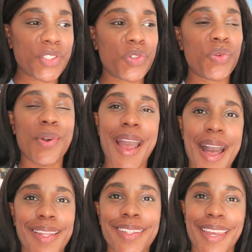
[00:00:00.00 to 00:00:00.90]
to
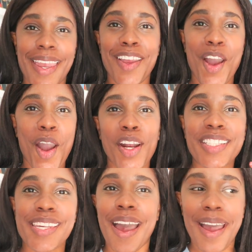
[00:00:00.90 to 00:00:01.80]
allocate our
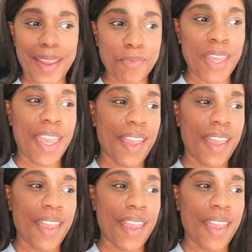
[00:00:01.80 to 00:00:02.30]
time.